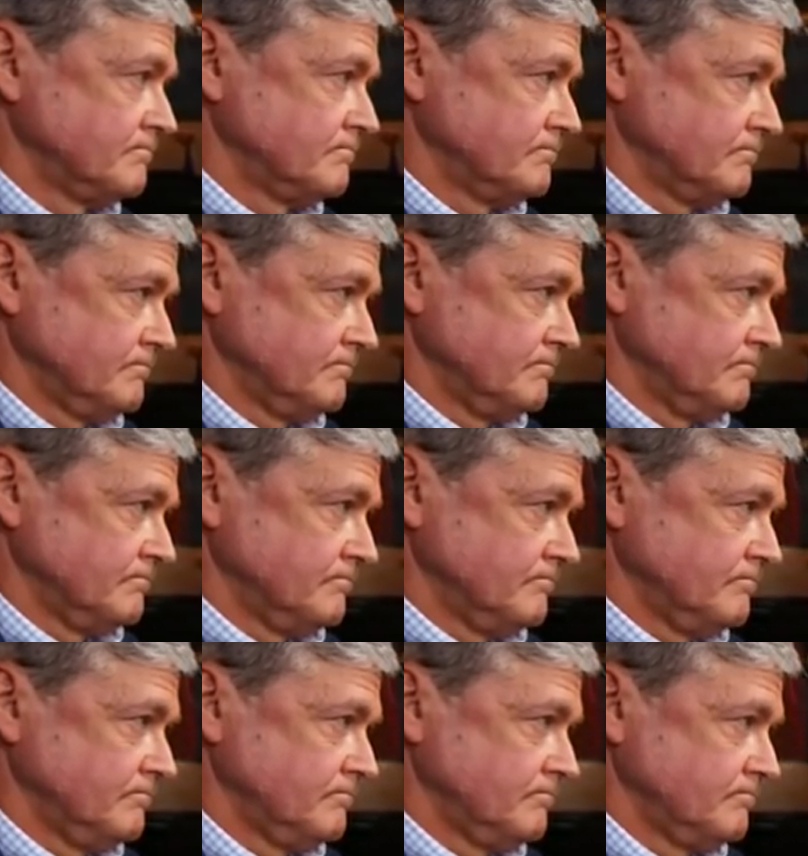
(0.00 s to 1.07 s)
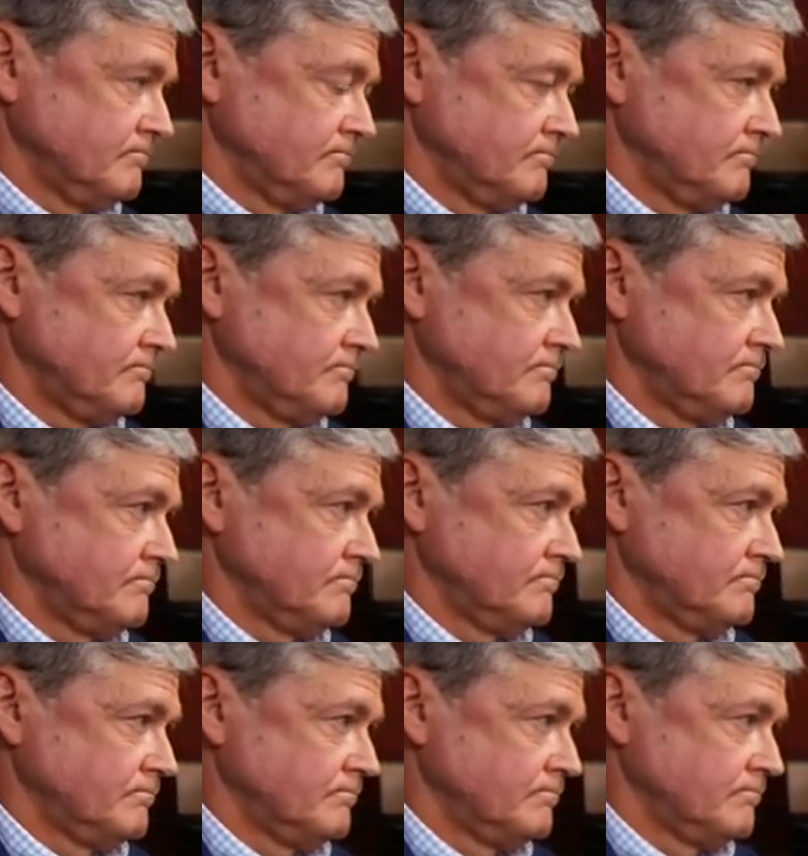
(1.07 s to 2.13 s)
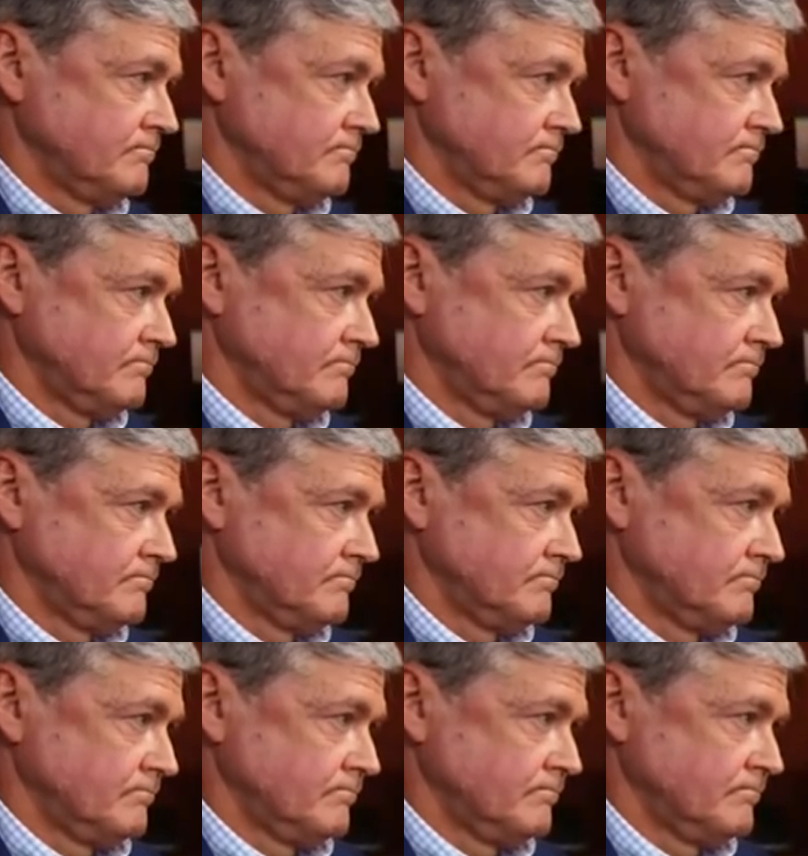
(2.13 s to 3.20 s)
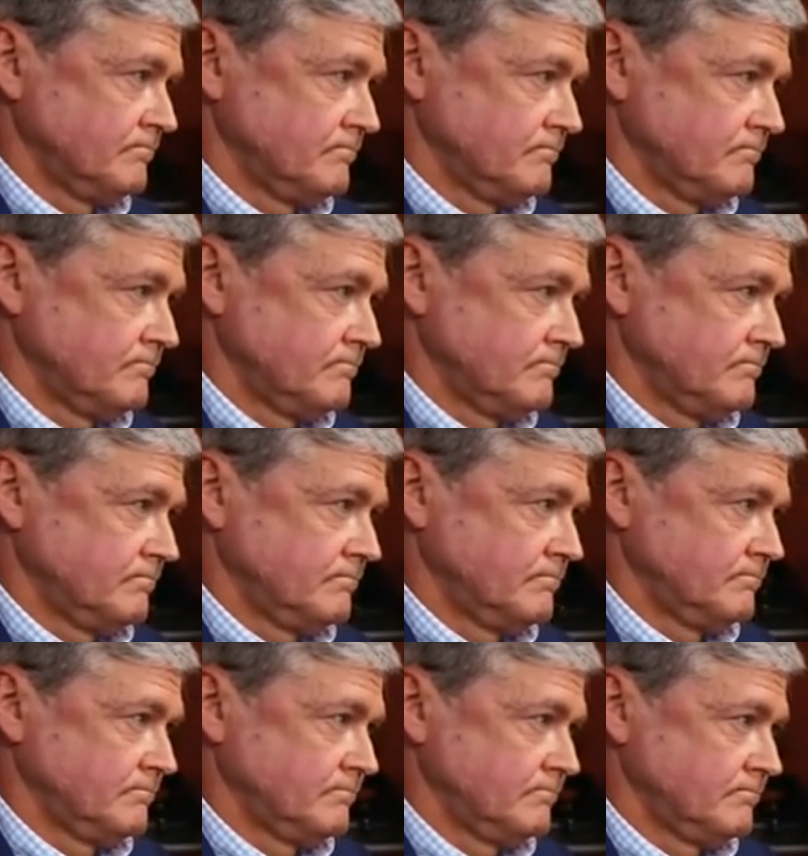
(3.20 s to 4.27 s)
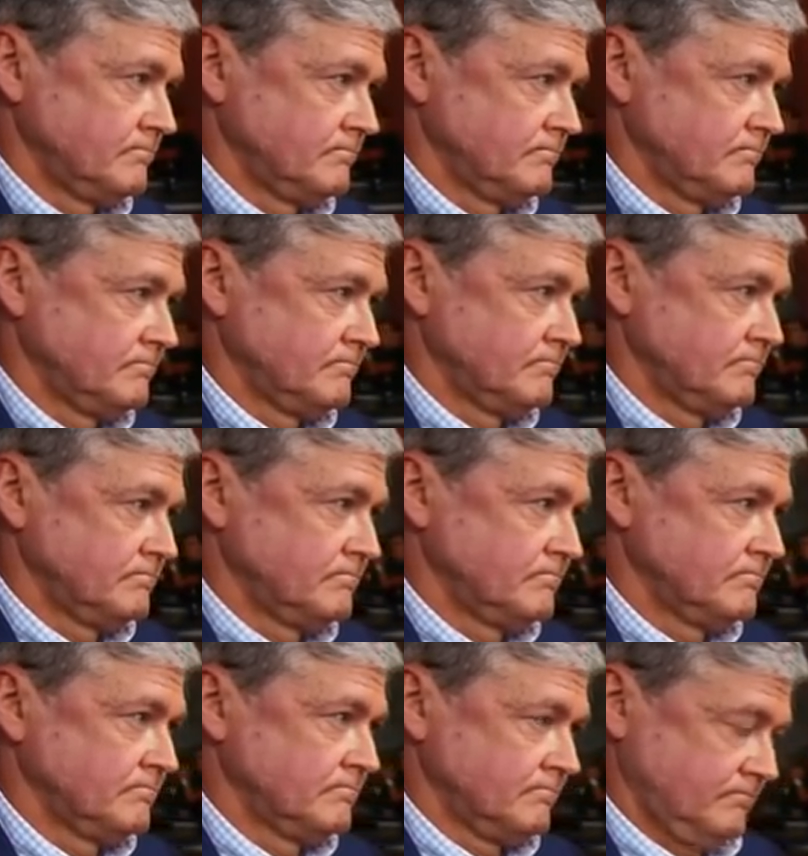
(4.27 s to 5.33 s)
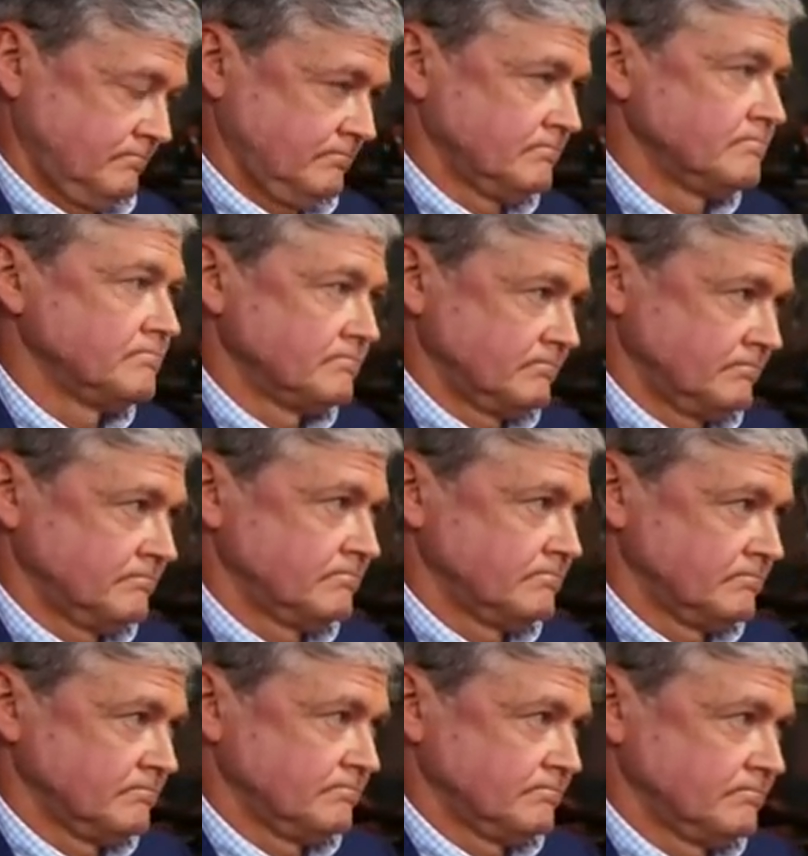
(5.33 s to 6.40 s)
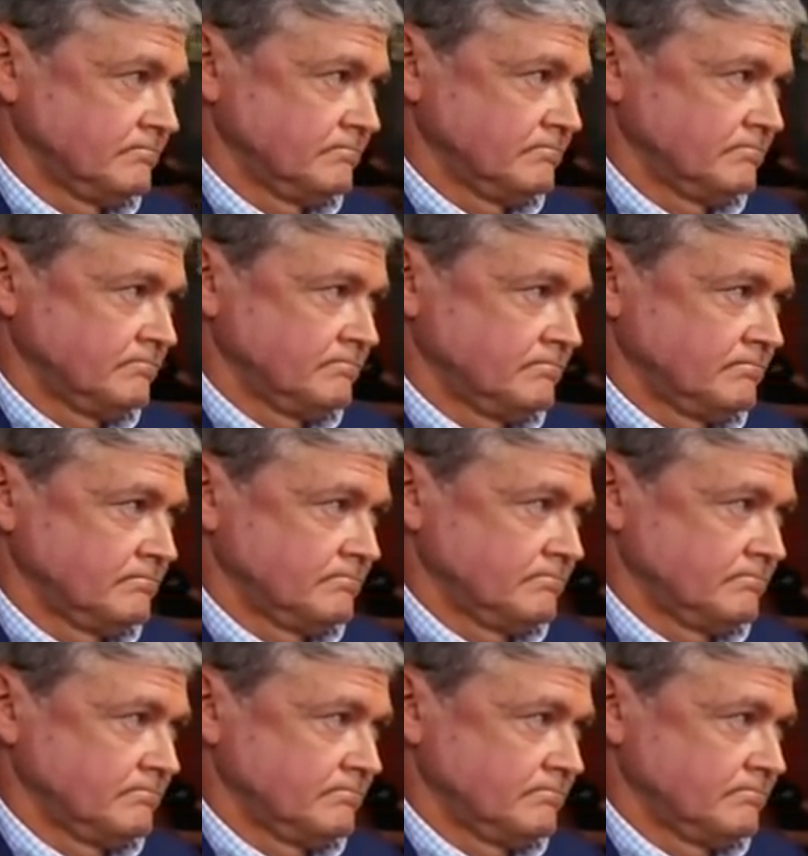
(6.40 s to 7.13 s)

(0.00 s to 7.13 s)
(not speaking)